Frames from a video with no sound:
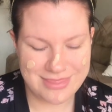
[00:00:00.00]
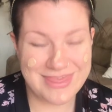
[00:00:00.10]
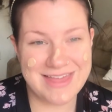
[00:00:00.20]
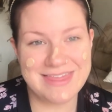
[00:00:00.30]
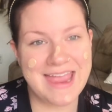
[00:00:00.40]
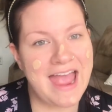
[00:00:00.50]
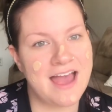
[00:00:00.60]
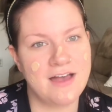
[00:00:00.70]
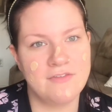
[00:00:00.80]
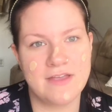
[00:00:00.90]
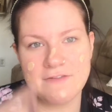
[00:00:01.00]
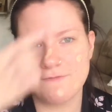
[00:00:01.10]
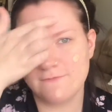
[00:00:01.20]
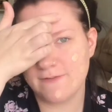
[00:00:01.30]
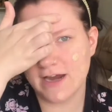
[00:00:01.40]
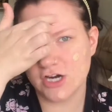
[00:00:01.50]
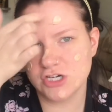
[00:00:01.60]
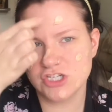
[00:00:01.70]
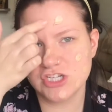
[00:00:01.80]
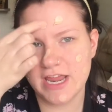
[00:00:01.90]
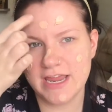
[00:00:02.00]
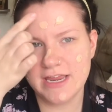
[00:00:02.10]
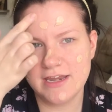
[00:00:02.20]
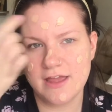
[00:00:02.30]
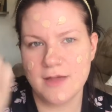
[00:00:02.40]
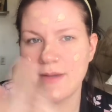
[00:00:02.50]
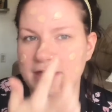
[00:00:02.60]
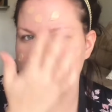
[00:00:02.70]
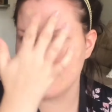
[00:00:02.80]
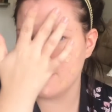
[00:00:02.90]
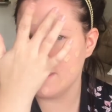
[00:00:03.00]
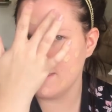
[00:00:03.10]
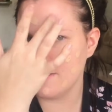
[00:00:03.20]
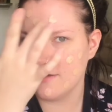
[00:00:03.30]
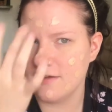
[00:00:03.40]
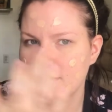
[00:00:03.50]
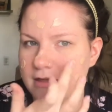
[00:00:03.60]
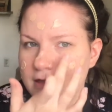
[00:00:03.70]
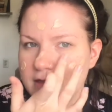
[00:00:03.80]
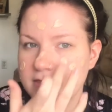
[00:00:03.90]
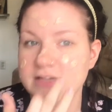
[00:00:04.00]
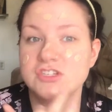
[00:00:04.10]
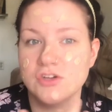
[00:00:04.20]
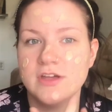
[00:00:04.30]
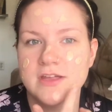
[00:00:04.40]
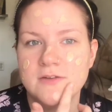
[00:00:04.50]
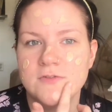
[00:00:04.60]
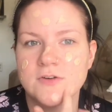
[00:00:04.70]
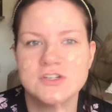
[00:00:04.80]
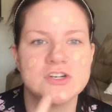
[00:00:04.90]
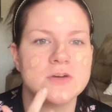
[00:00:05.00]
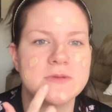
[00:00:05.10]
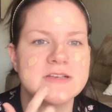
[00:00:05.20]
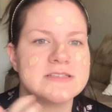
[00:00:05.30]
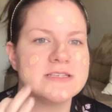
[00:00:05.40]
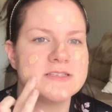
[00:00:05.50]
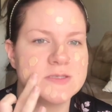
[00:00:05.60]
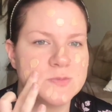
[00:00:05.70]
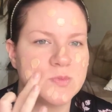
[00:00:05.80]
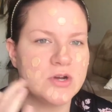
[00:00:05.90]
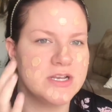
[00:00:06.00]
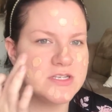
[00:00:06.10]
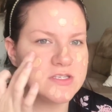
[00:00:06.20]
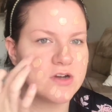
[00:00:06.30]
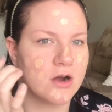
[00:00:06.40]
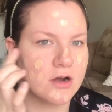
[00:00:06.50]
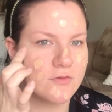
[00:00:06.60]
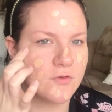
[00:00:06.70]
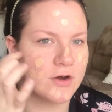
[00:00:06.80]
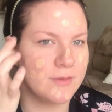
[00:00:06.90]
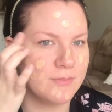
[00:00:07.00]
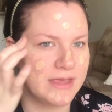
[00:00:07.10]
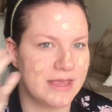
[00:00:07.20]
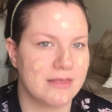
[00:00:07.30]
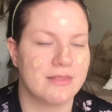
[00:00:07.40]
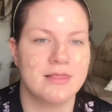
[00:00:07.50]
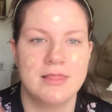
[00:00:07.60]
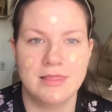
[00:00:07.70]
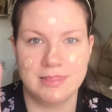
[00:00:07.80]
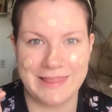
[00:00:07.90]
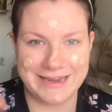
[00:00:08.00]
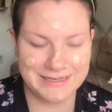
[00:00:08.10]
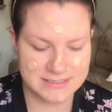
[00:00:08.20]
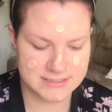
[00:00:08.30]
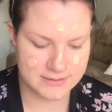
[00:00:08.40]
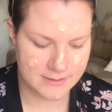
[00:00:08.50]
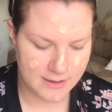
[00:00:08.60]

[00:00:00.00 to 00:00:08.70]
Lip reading: that they have a fair shade. I think they should for sure, because this is pretty dark for it being light.